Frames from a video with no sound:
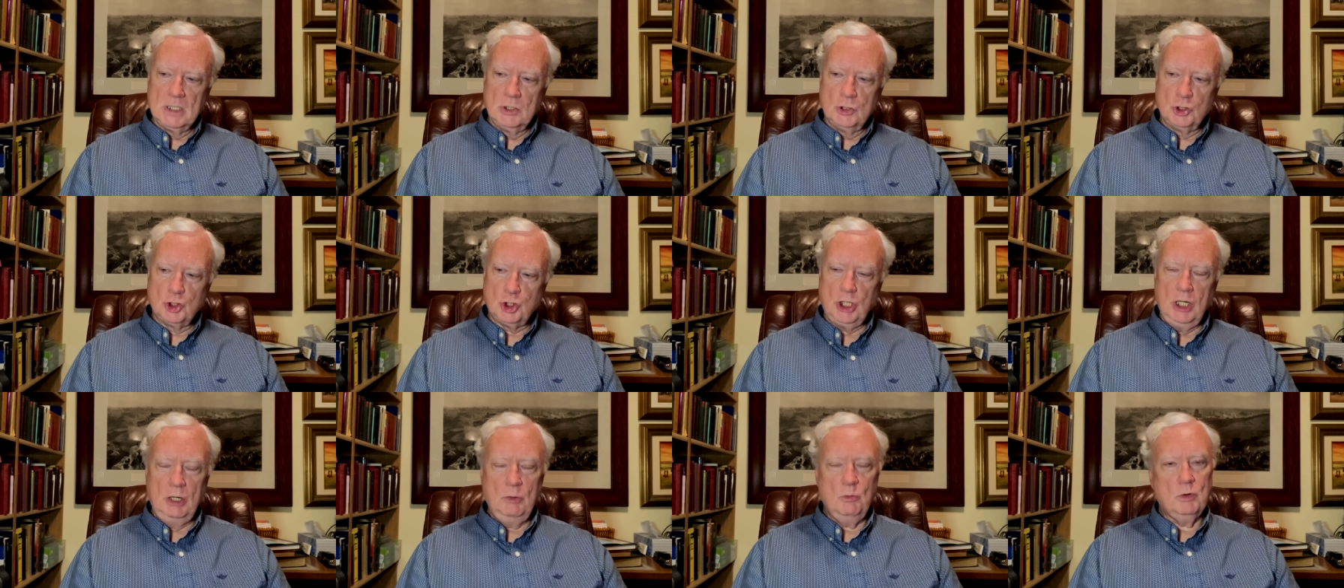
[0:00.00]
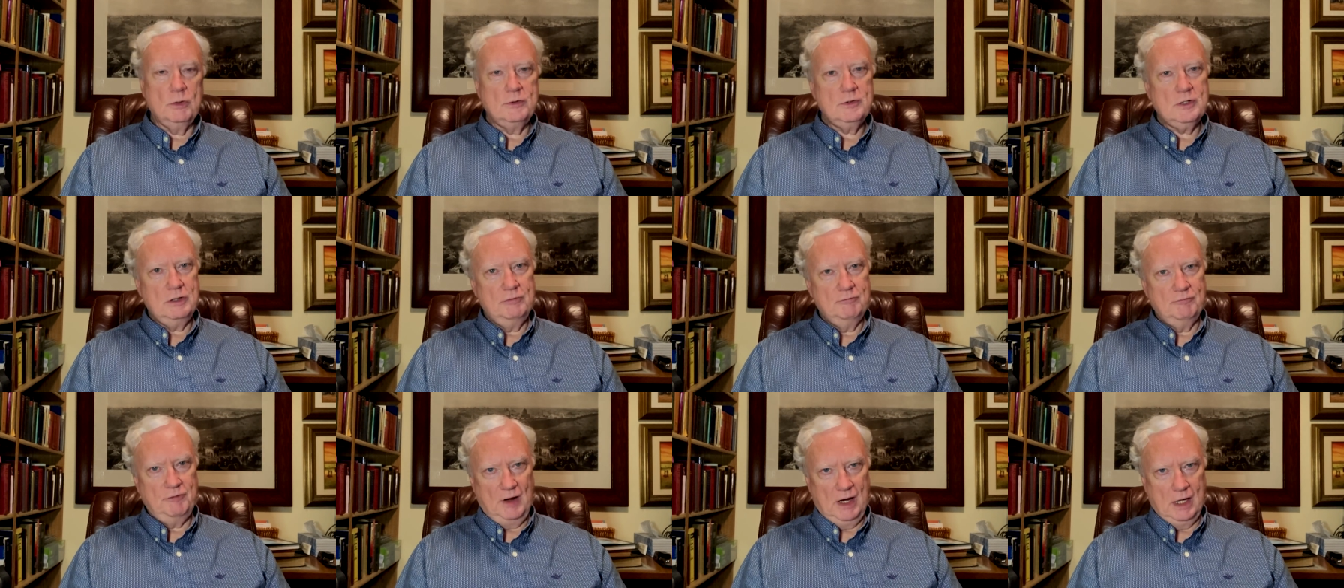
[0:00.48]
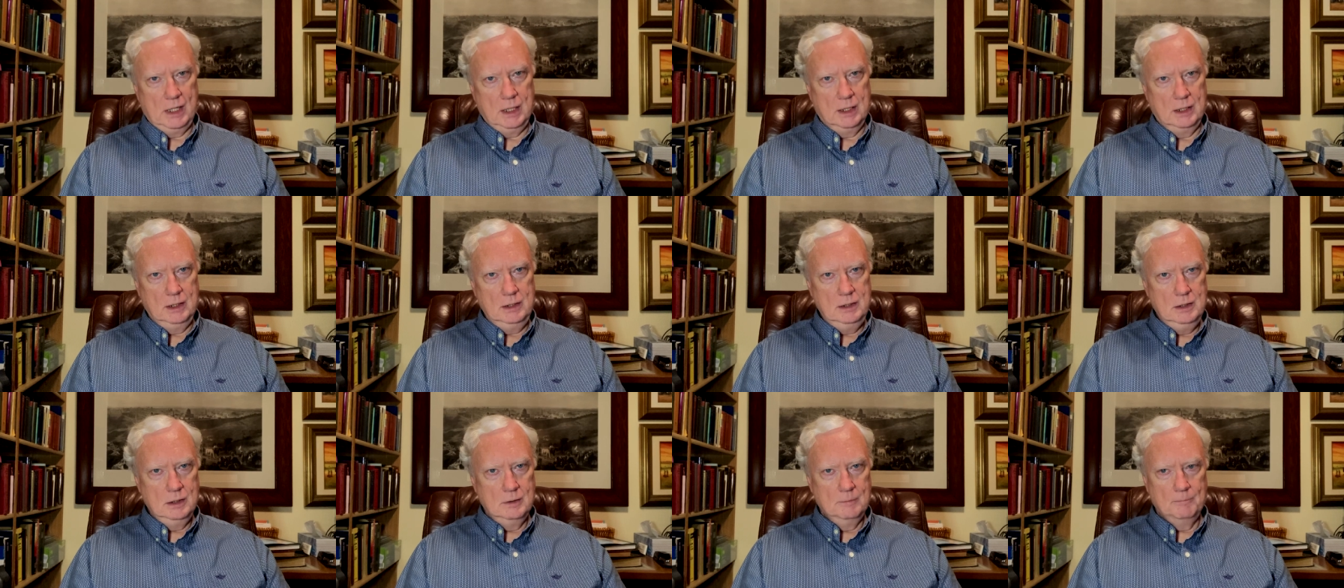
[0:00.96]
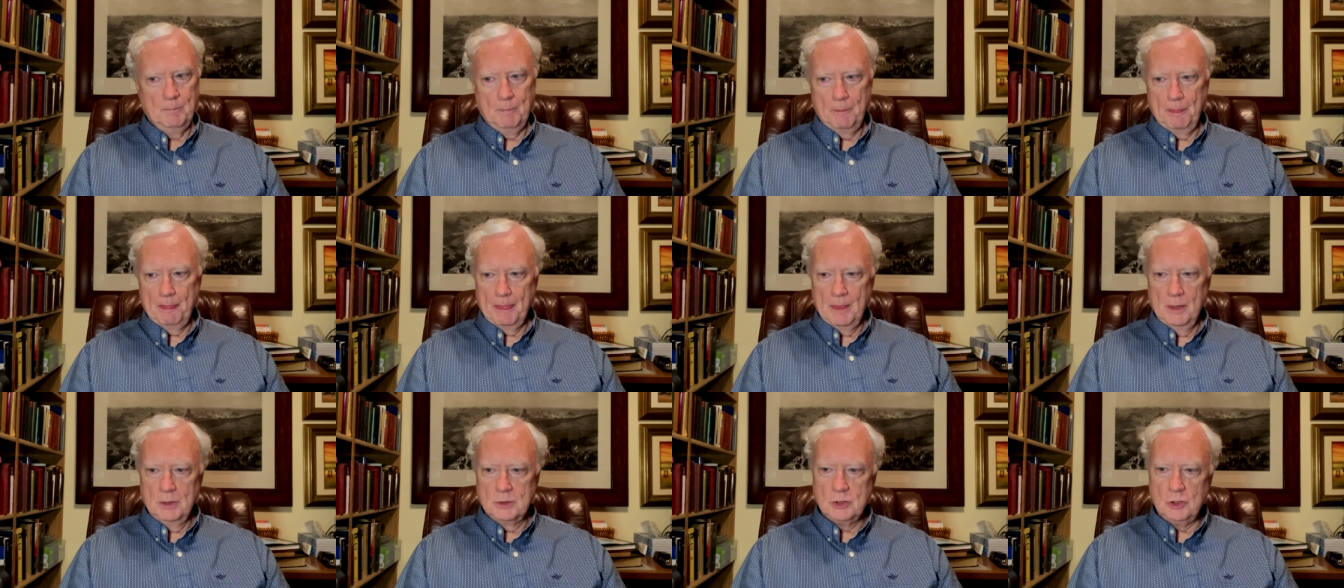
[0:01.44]
she was invited
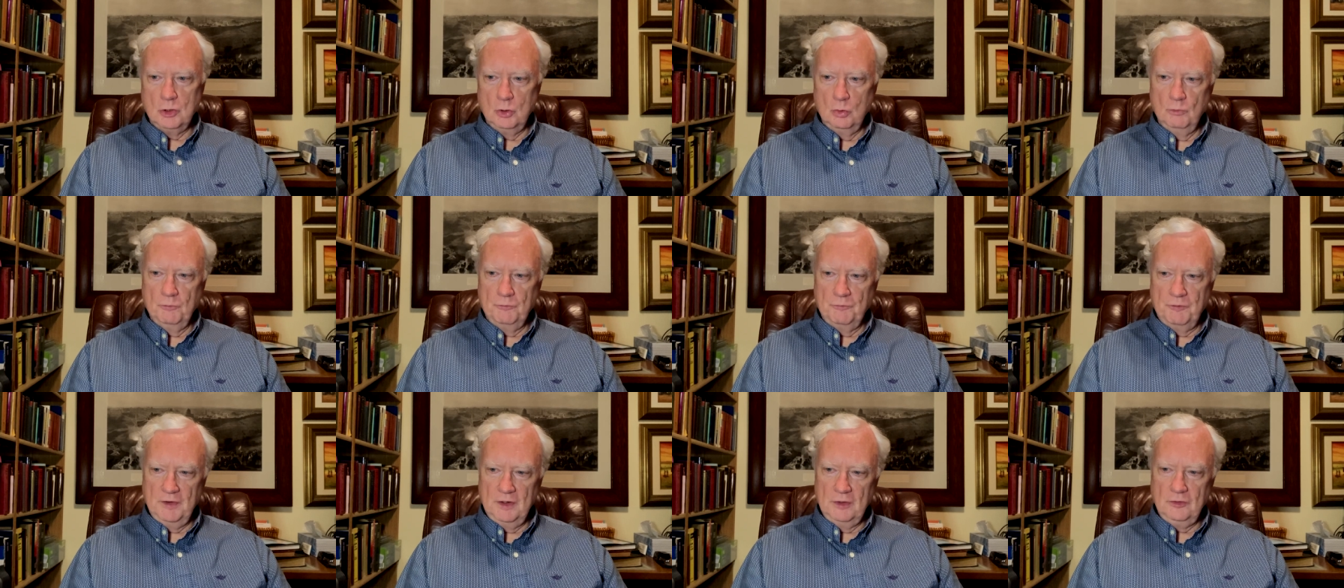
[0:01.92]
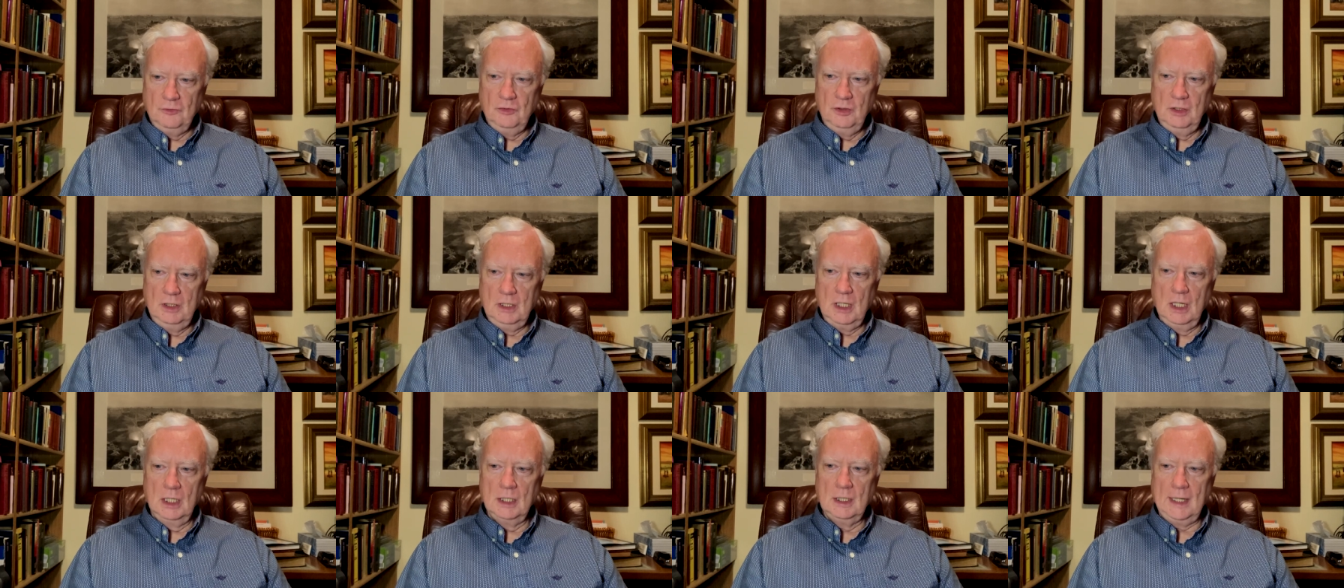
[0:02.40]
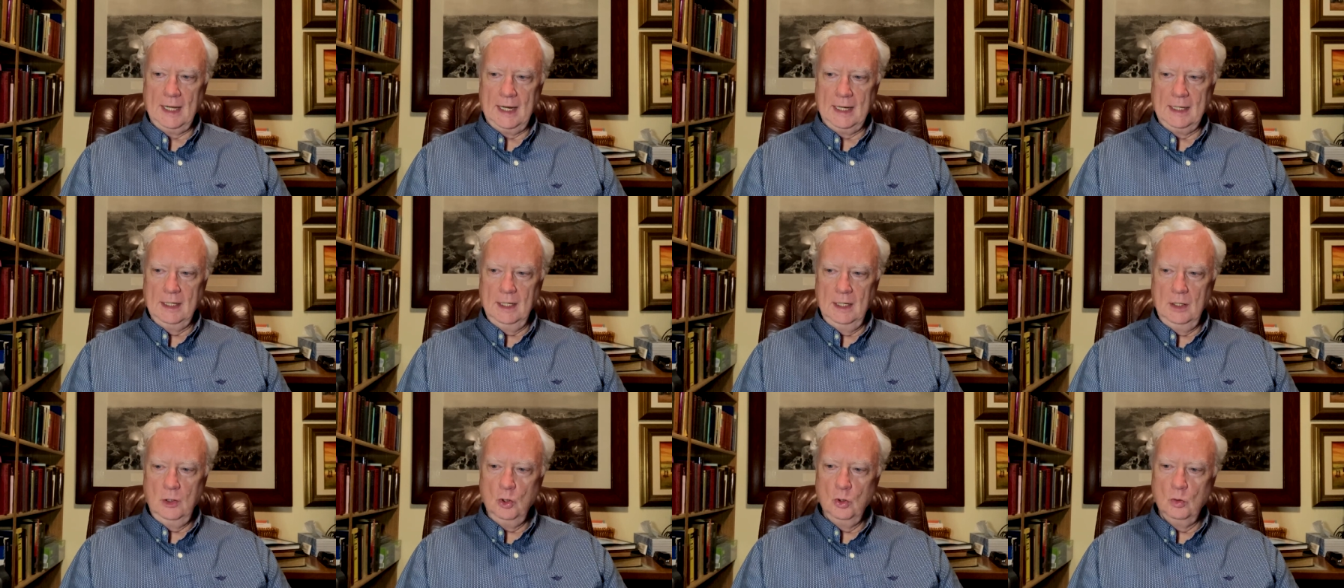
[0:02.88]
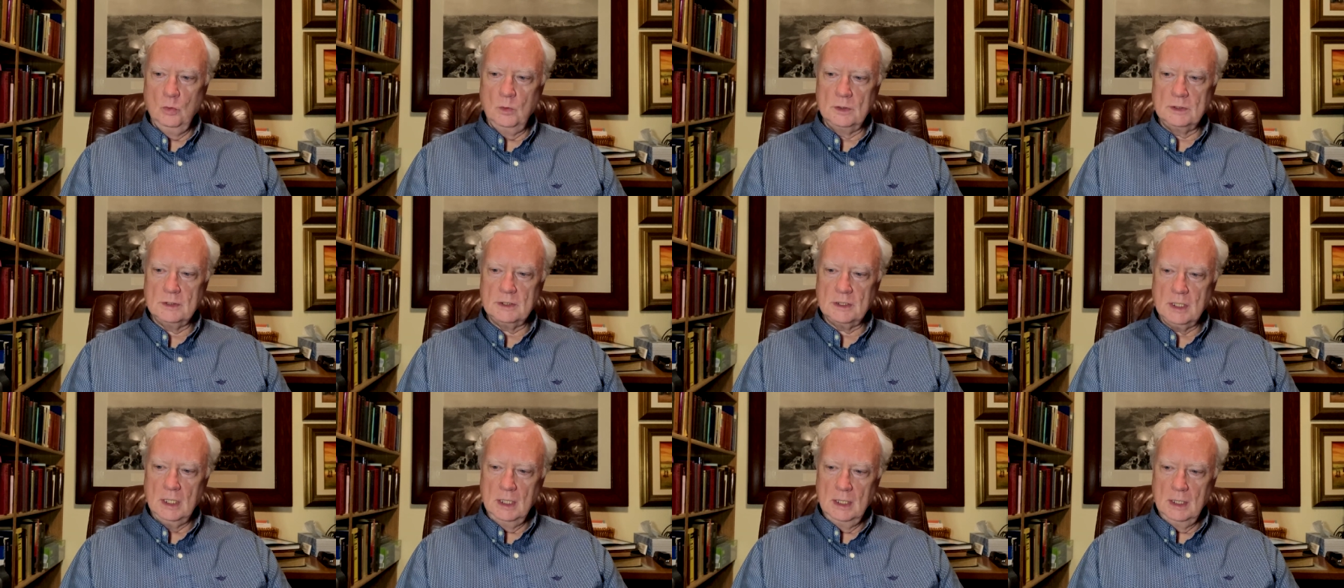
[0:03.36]
to visit a lady who
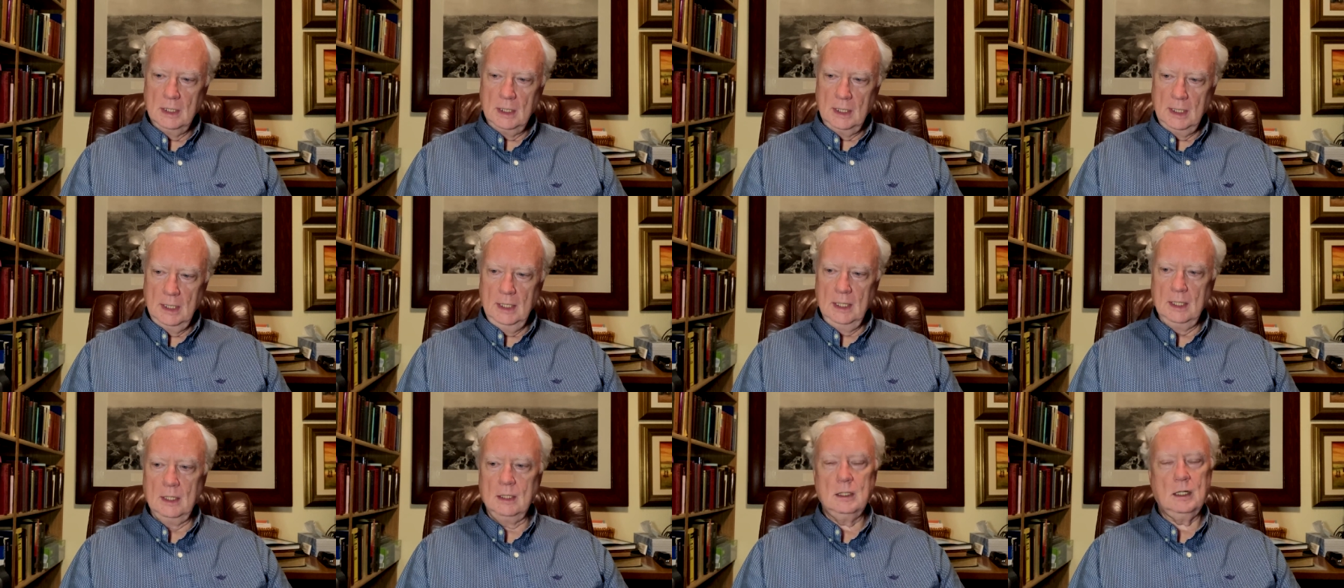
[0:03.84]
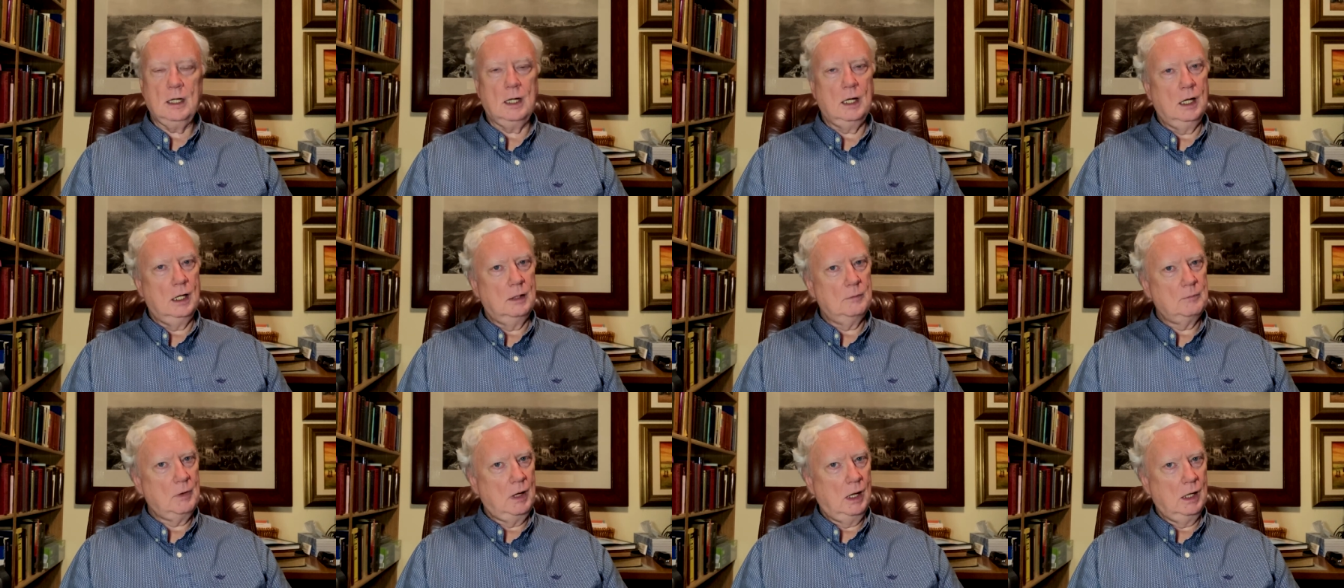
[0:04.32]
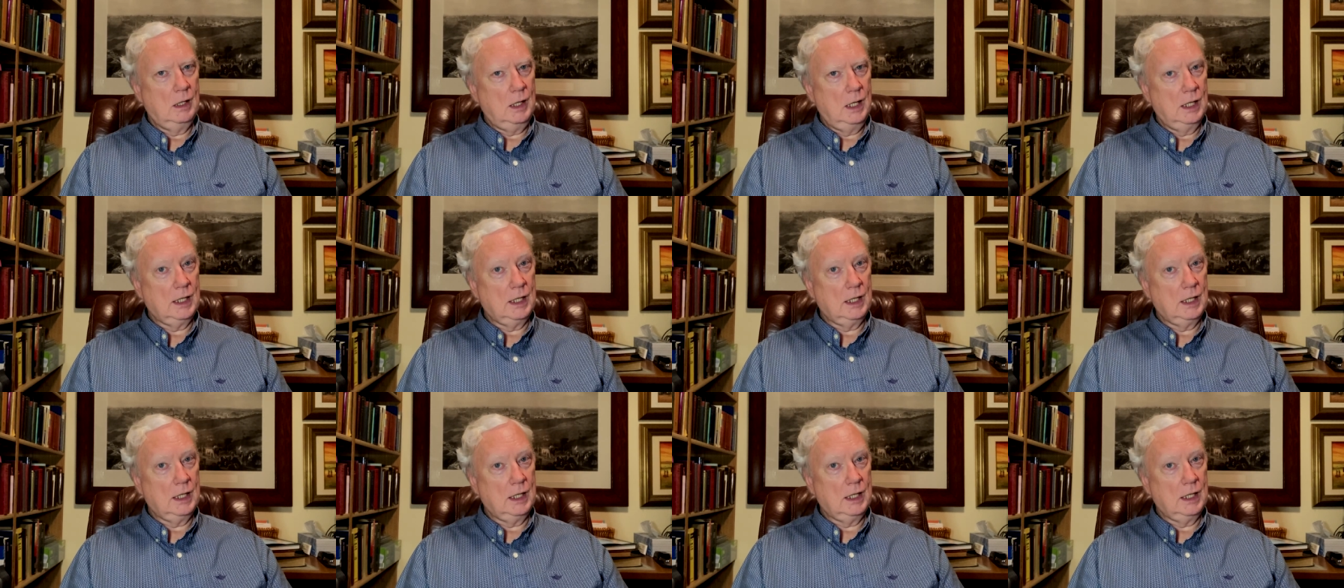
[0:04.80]
was in a,